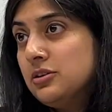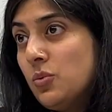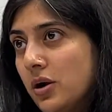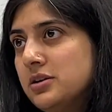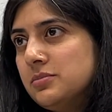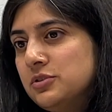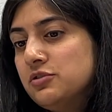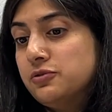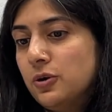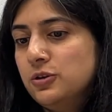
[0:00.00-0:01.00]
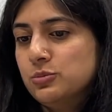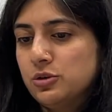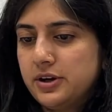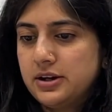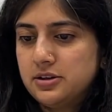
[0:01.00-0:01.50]
quantum, the volume
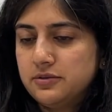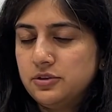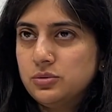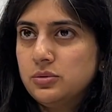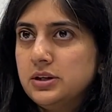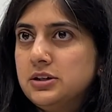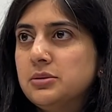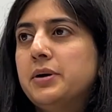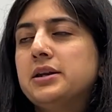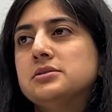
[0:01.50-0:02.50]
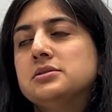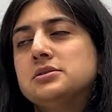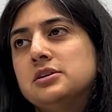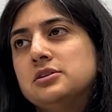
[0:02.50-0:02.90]
of ad revenue in comparison, say,